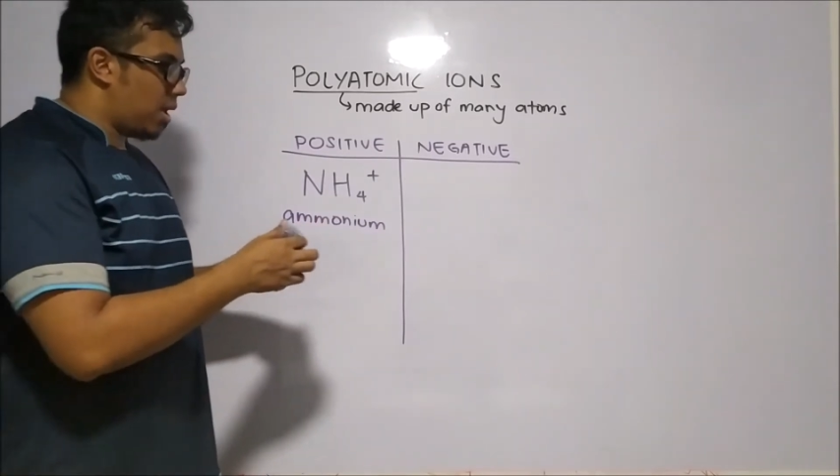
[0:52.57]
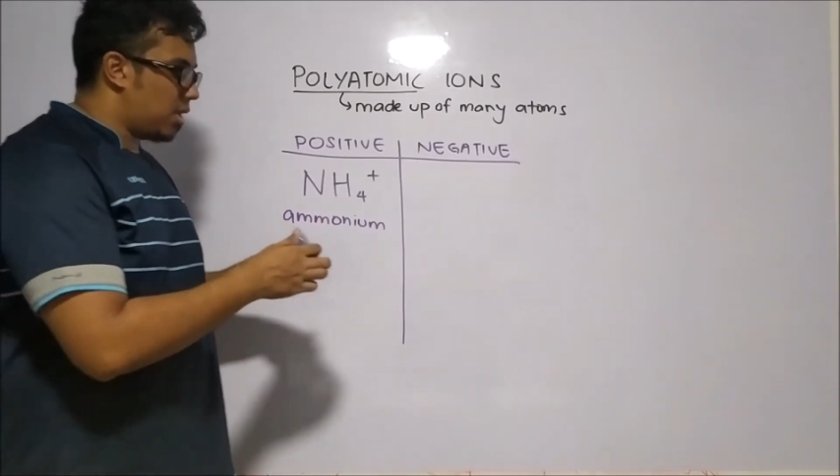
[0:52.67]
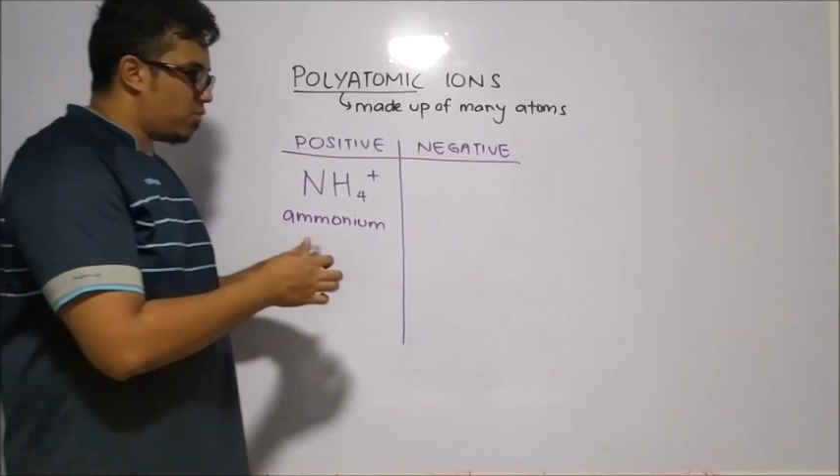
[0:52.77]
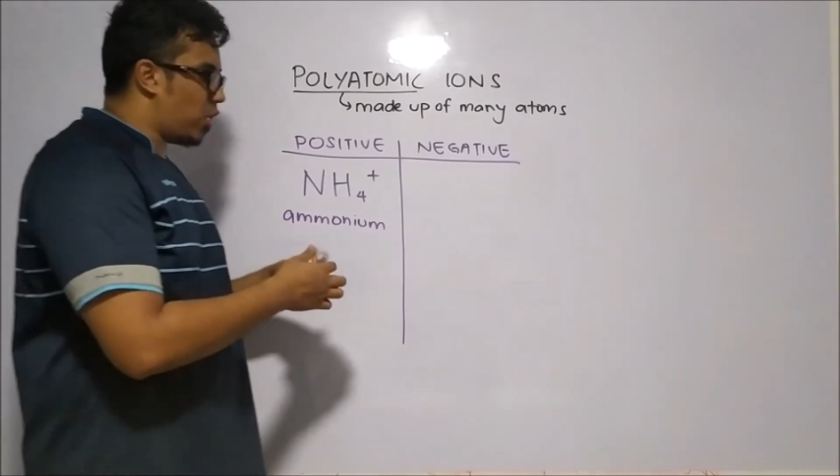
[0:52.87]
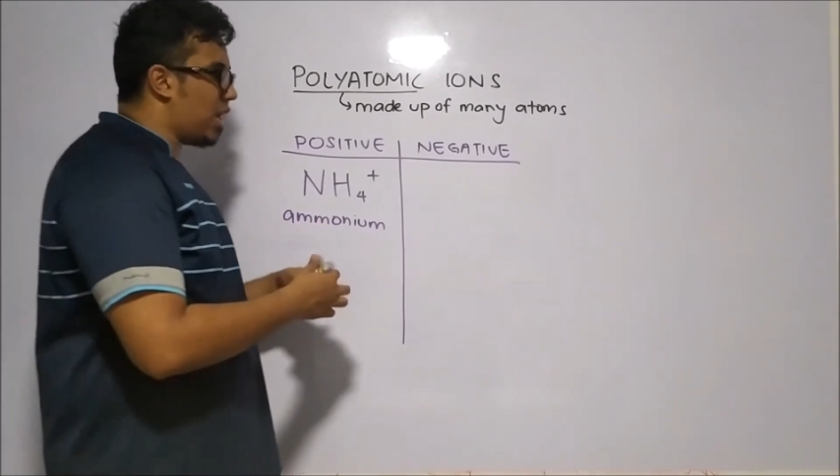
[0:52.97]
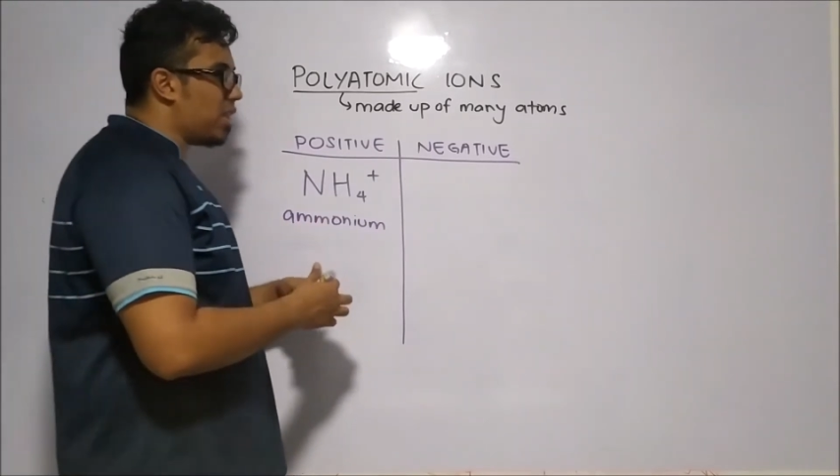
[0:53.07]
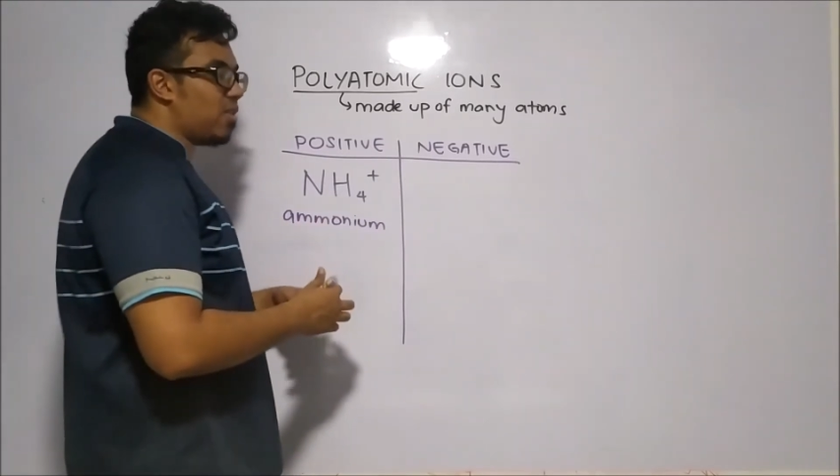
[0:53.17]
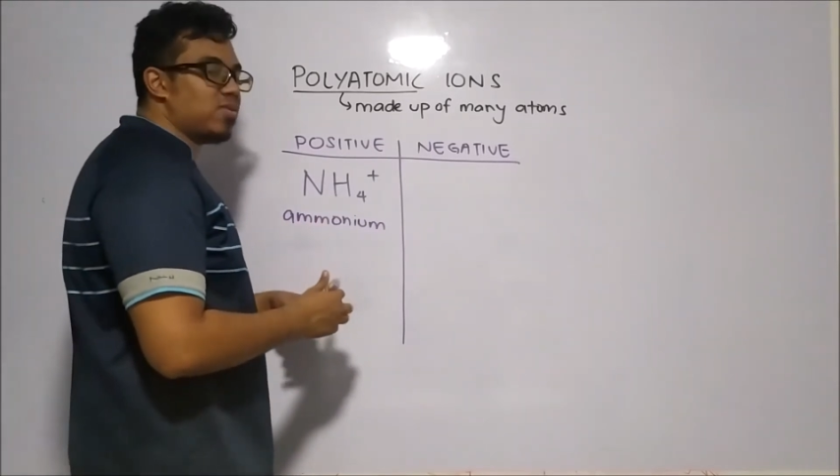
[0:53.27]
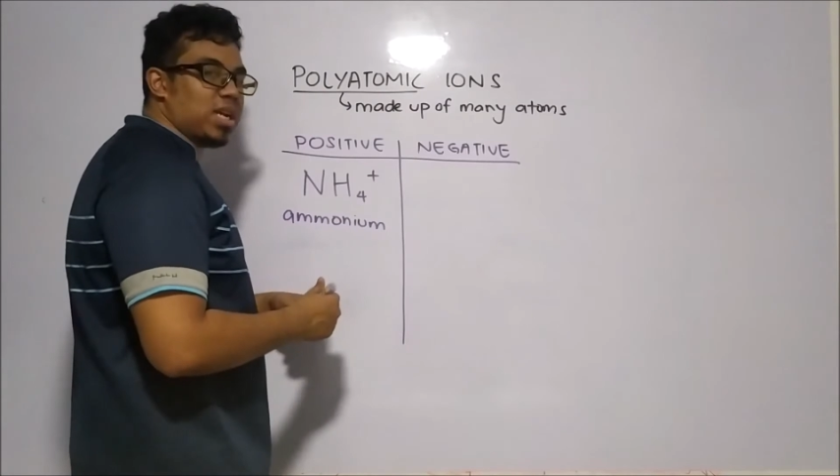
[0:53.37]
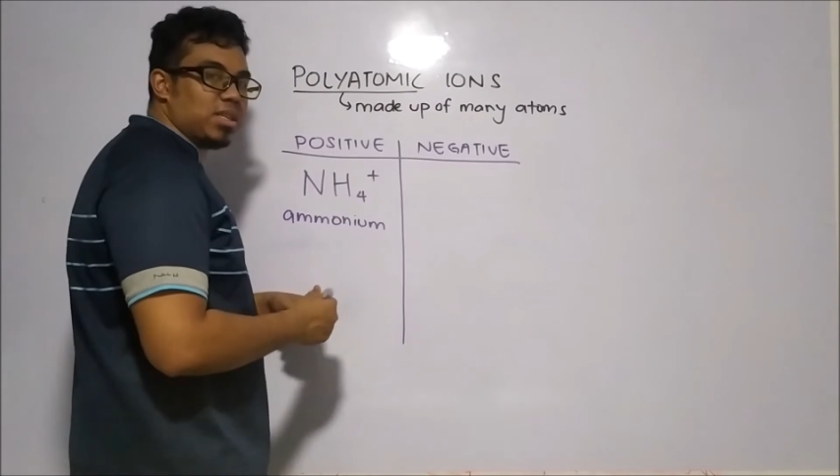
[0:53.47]
As for
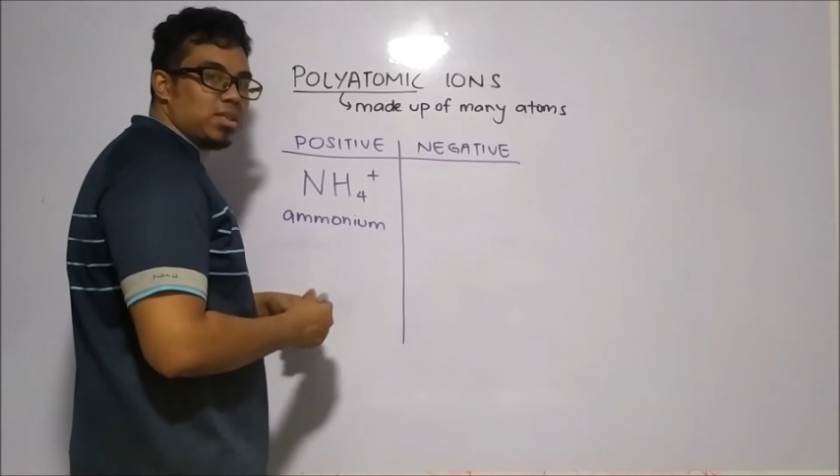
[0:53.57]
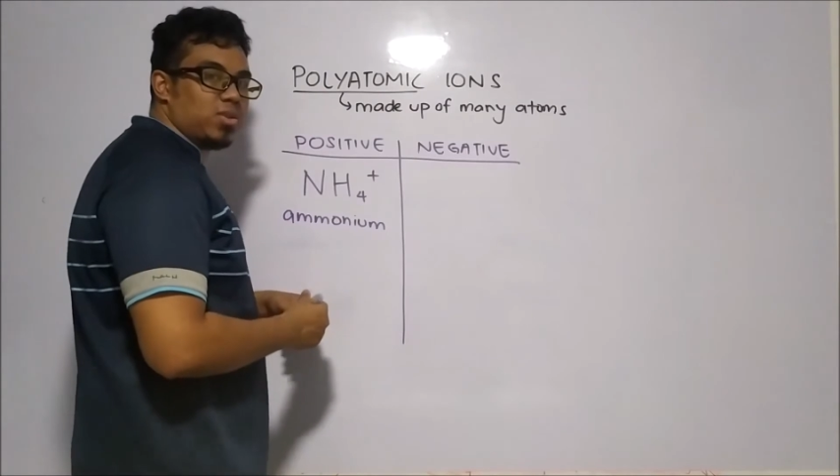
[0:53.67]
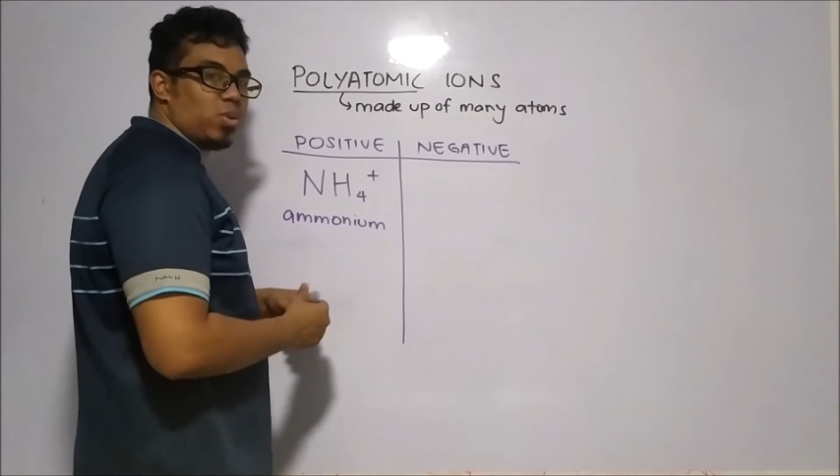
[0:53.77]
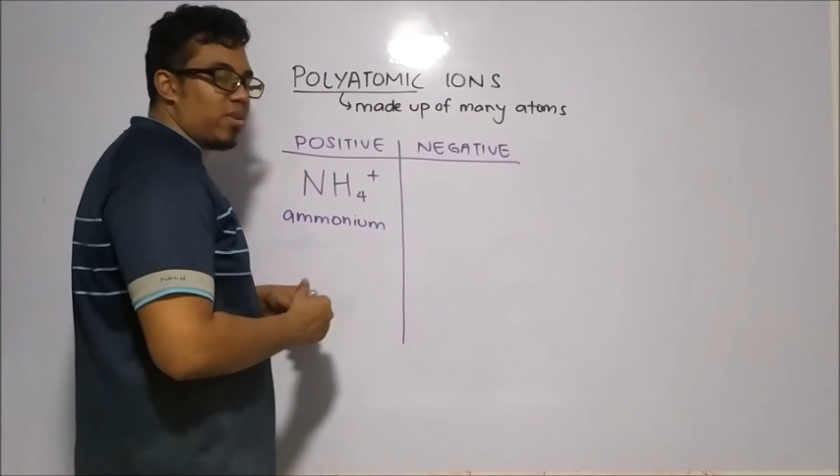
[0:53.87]
negative charges,